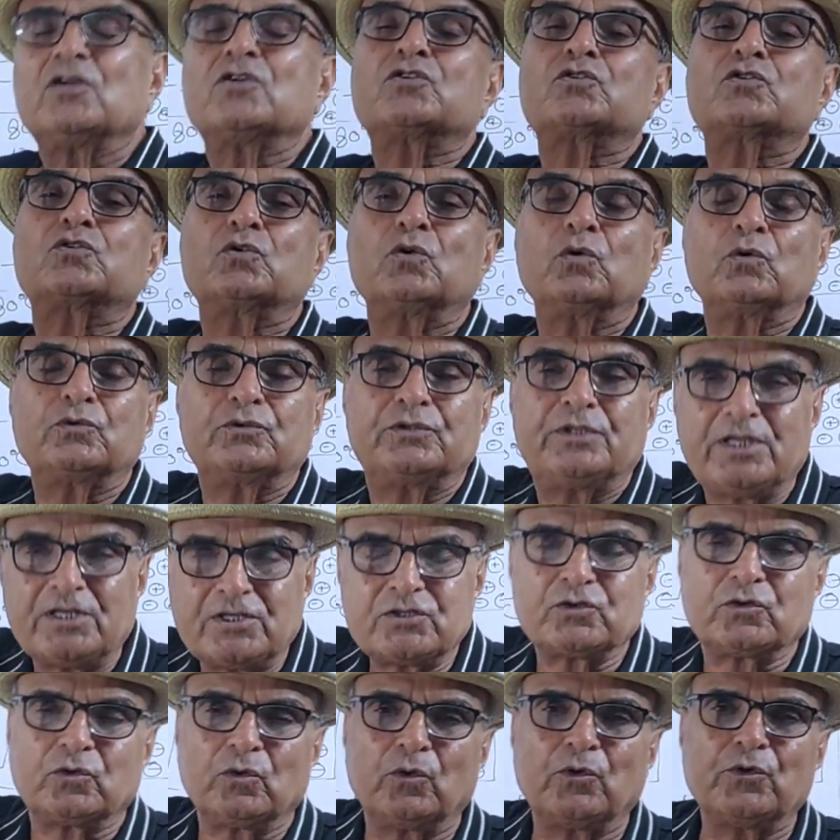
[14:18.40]
So
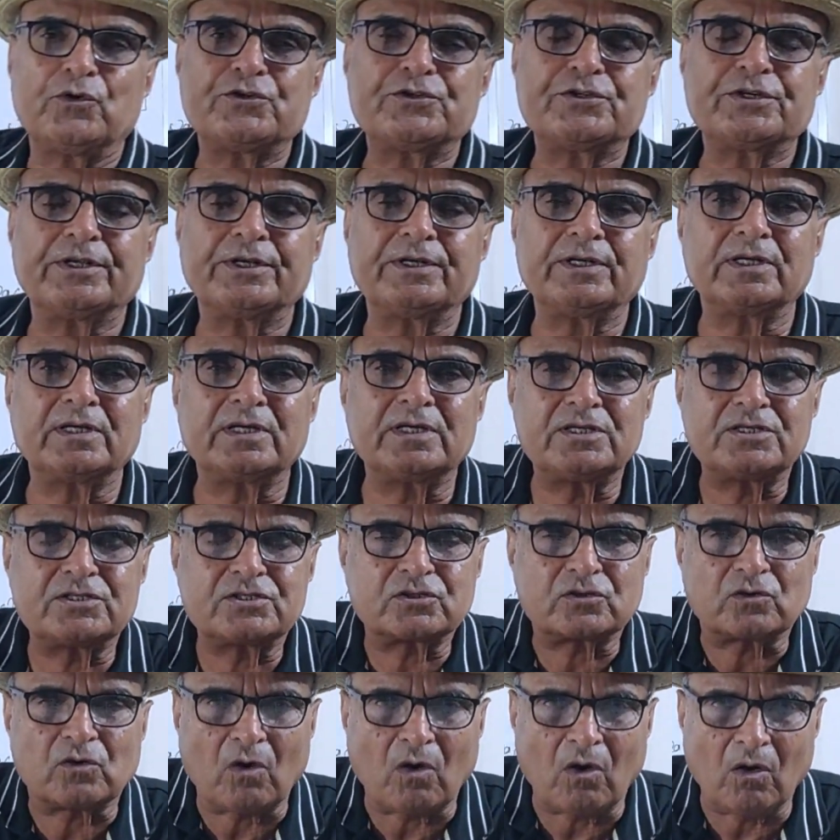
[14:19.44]
this solution
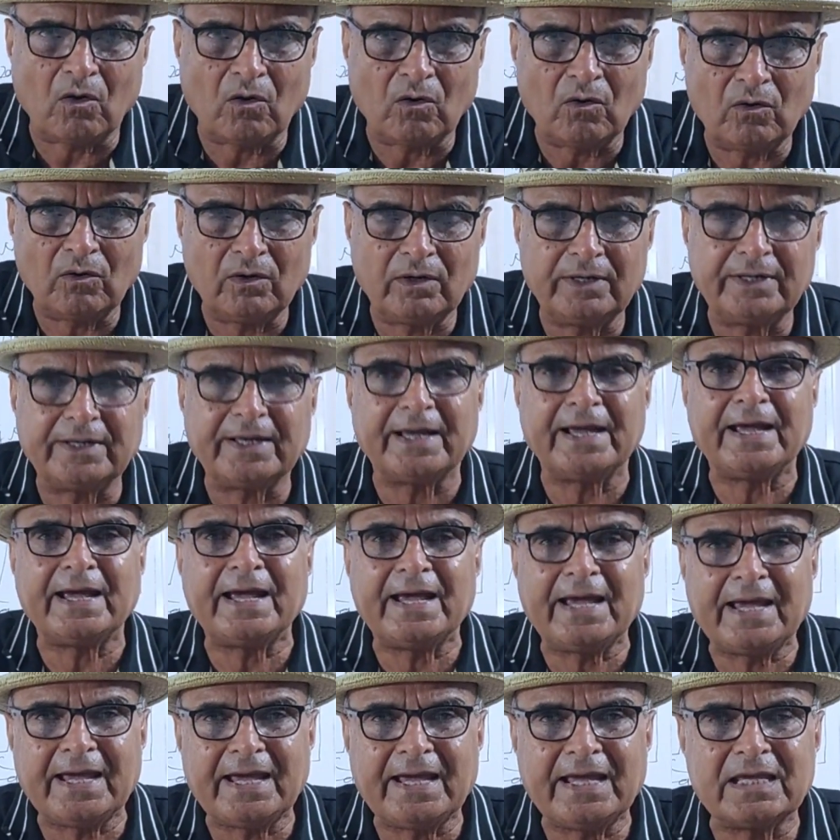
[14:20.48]
is called
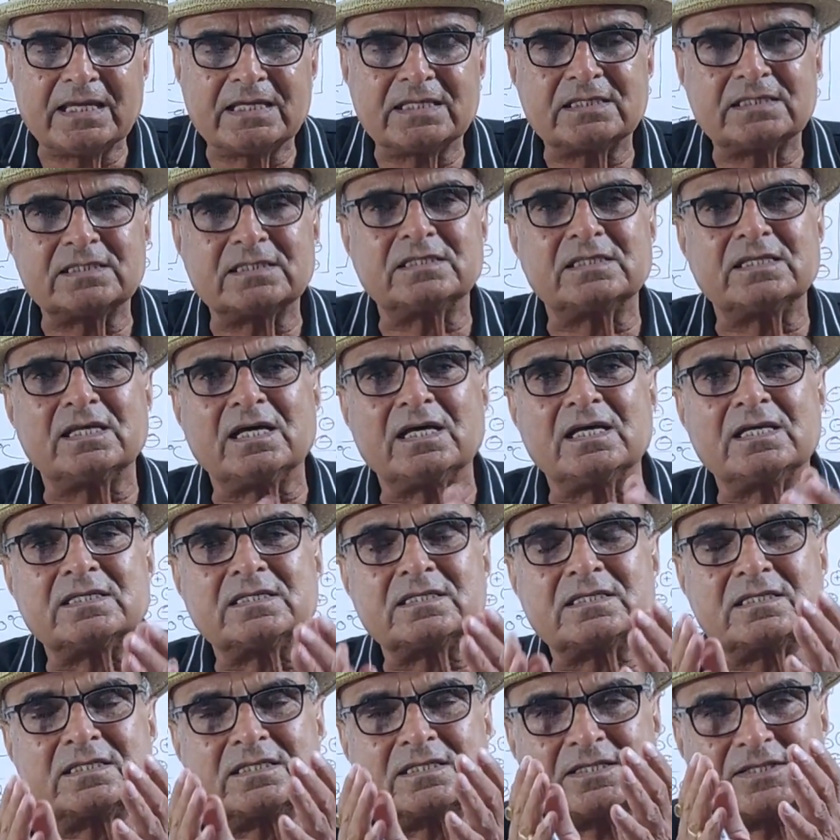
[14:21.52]
as the
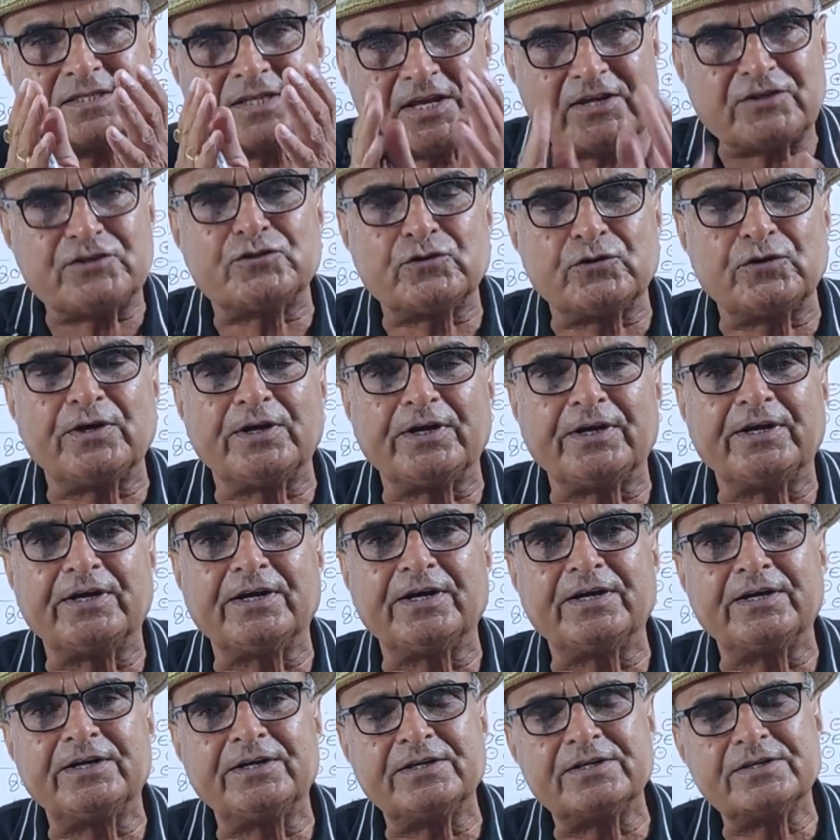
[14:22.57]

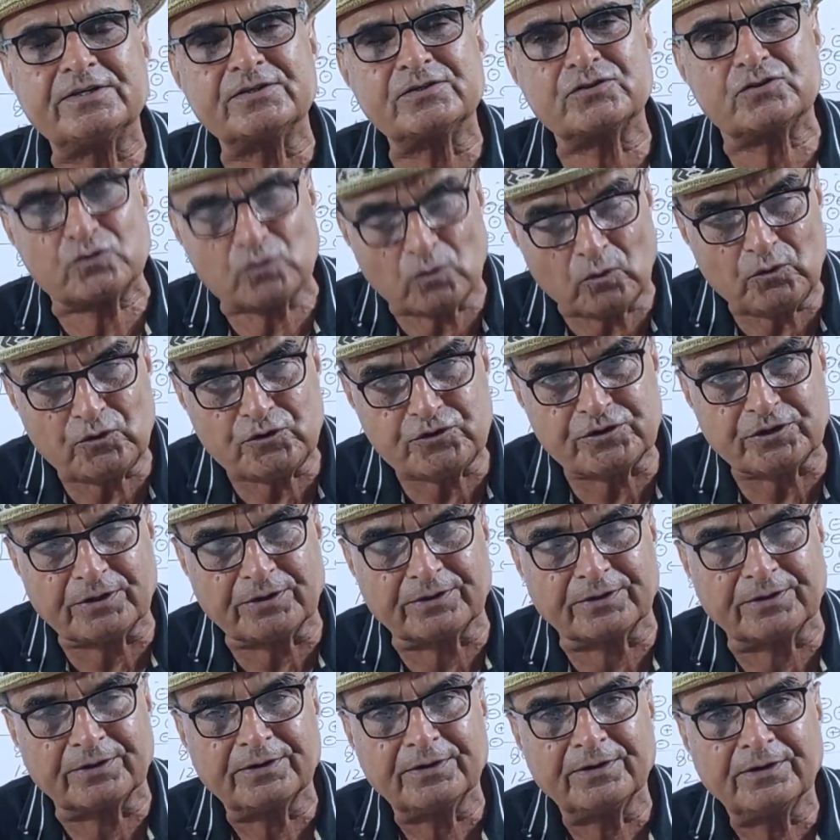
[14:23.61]
saturated
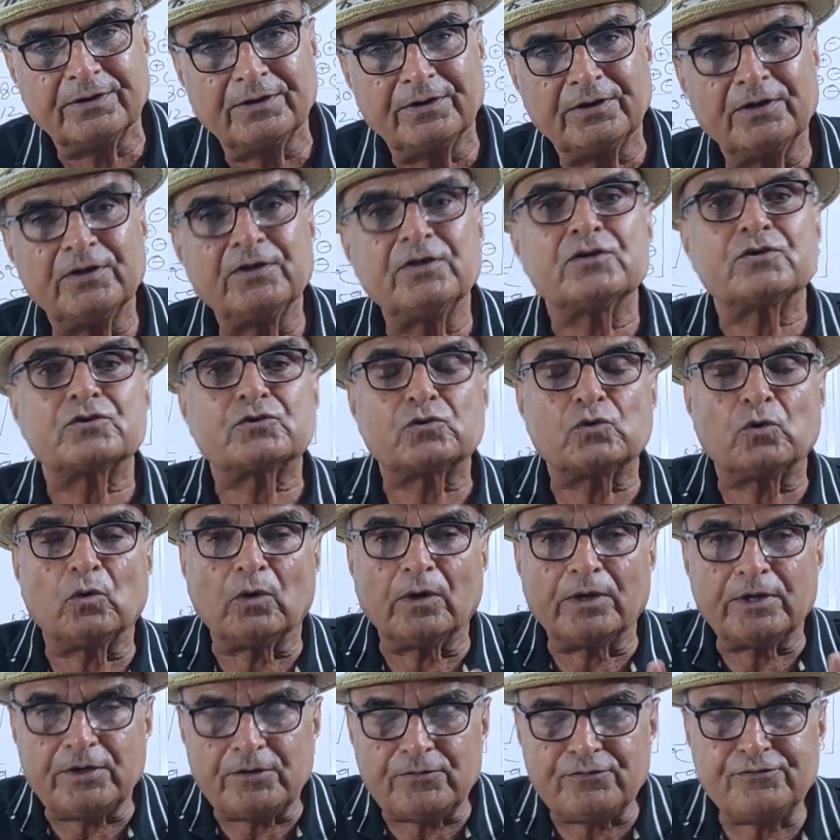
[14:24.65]
solution.
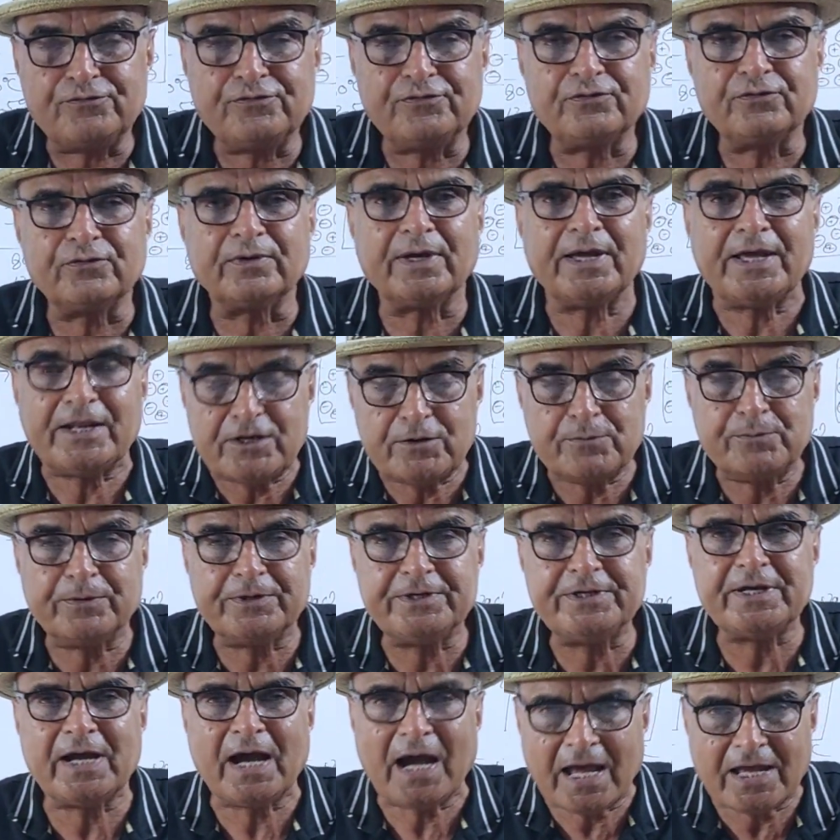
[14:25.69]
So if
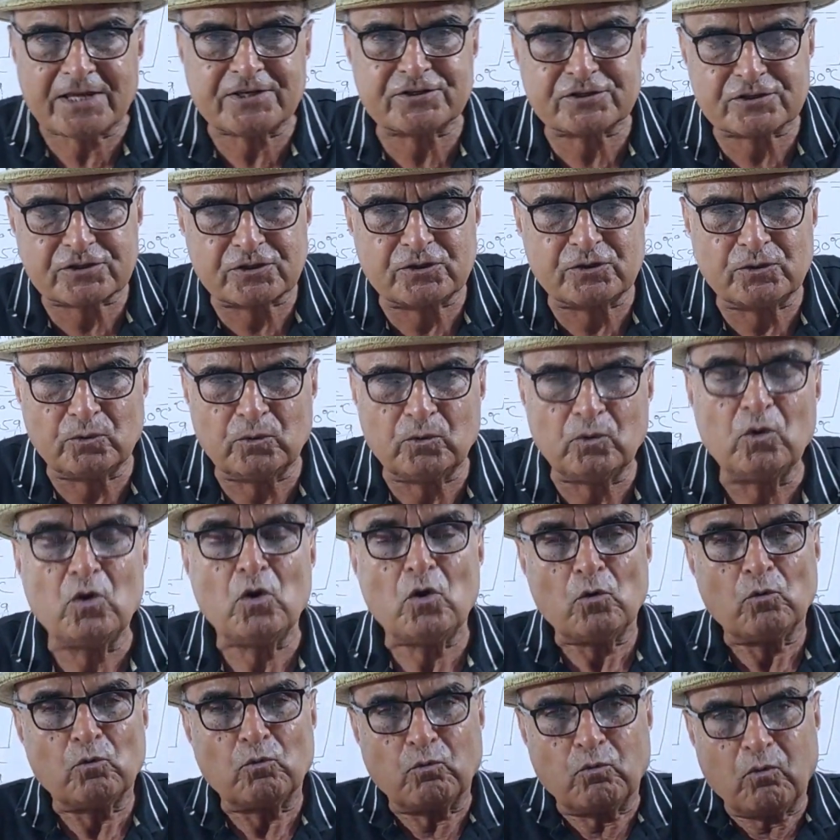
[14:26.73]
anybody asks you
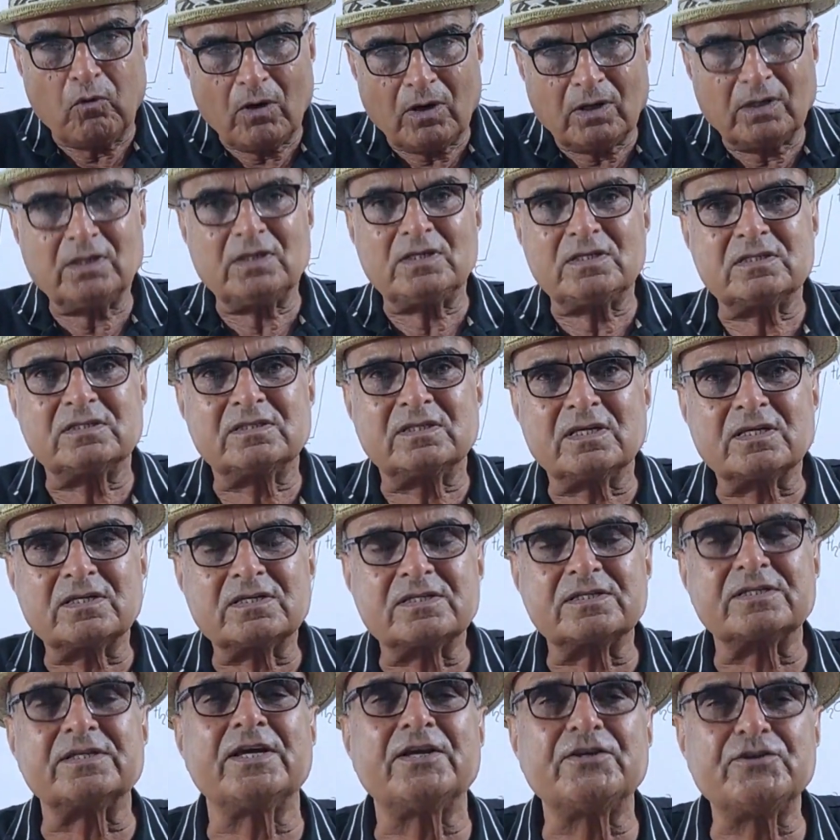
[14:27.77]
what is the
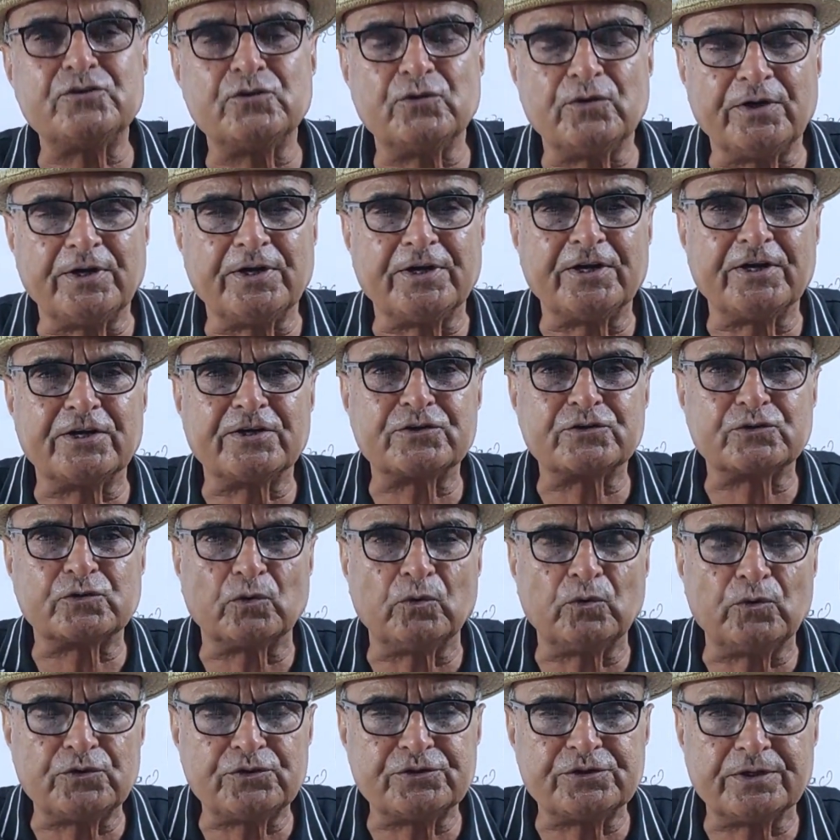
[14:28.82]
saturated
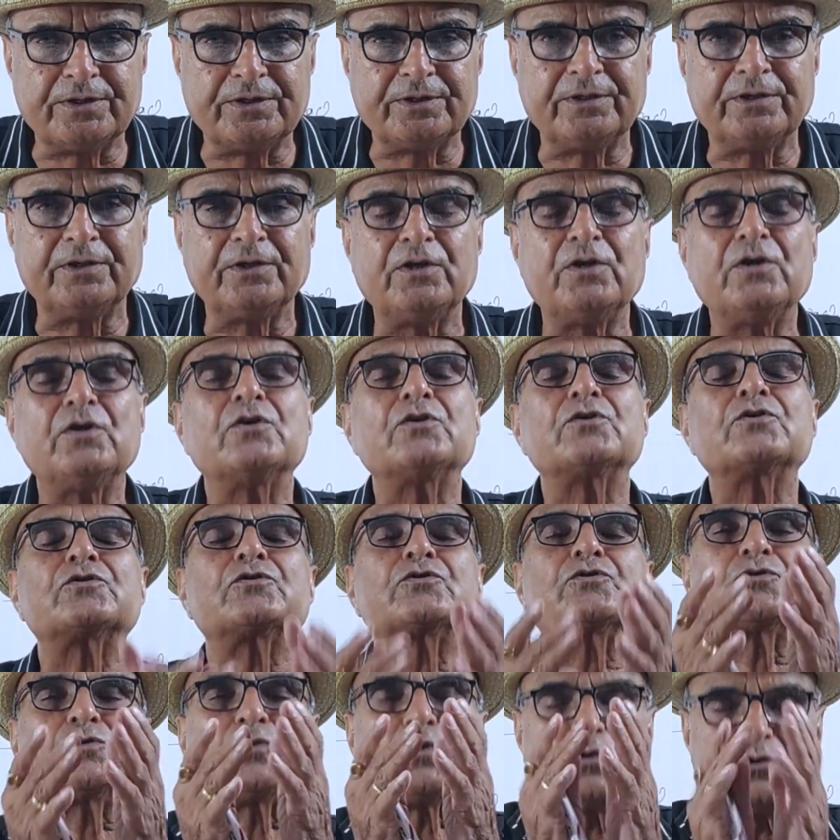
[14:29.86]
solution,
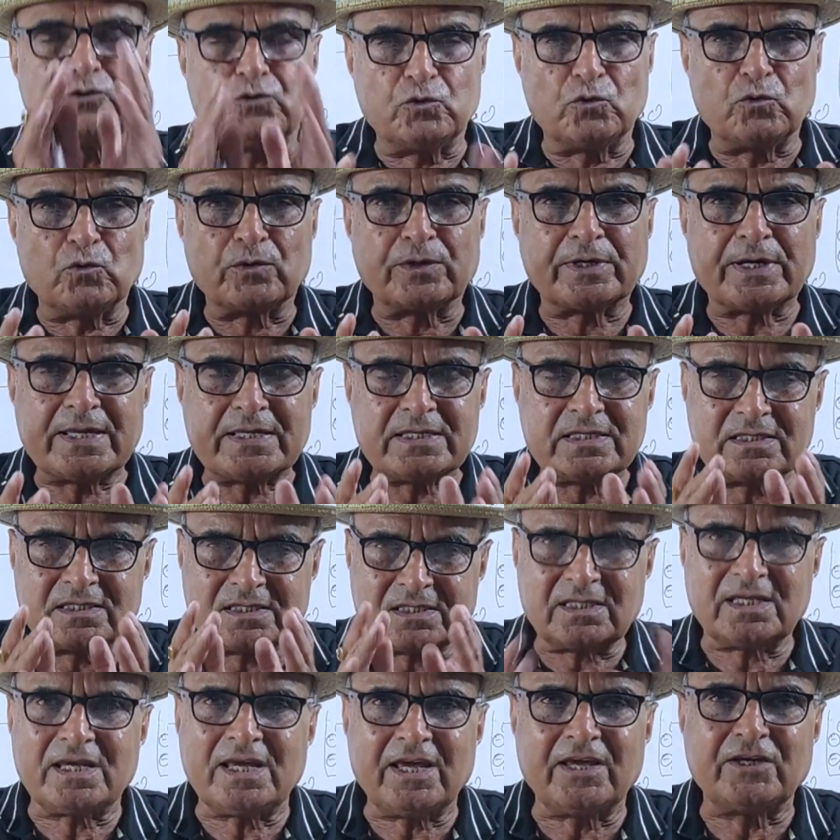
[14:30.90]
so you can
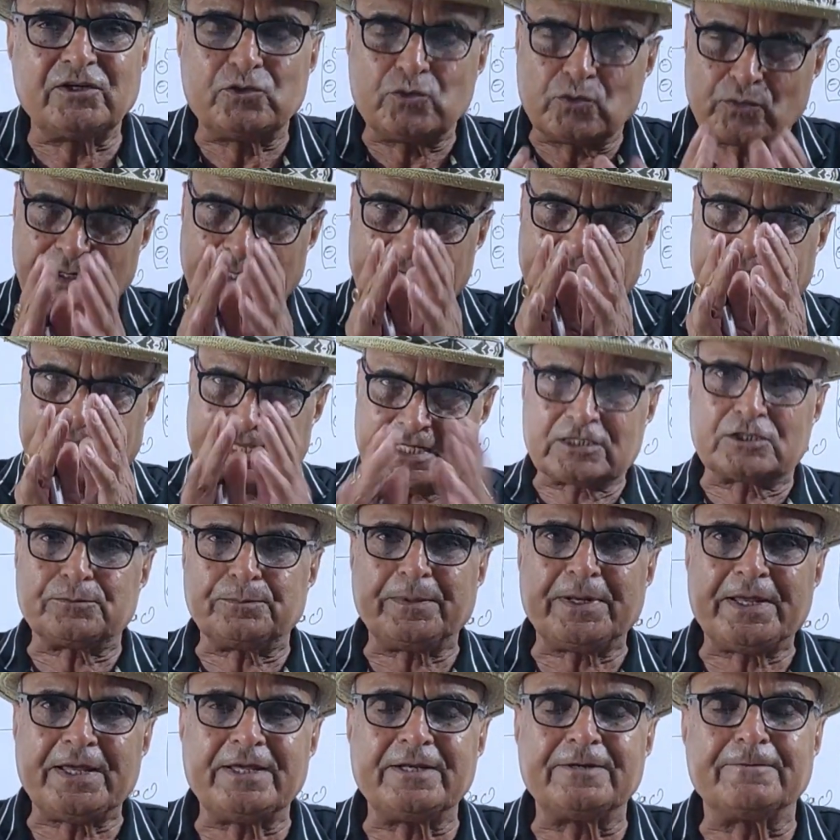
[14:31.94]

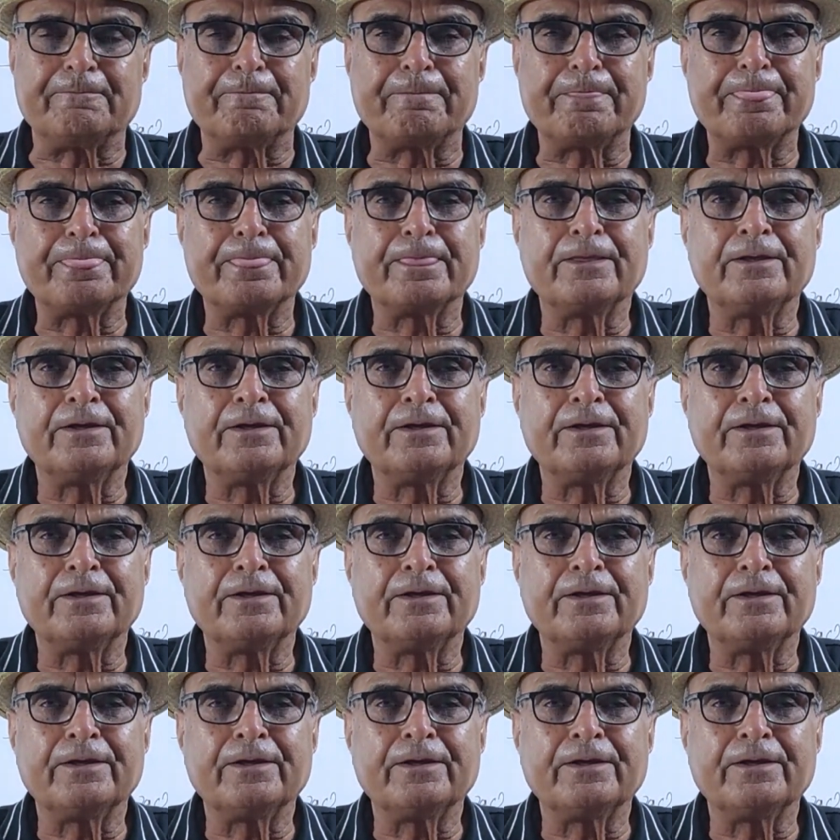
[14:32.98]
explain.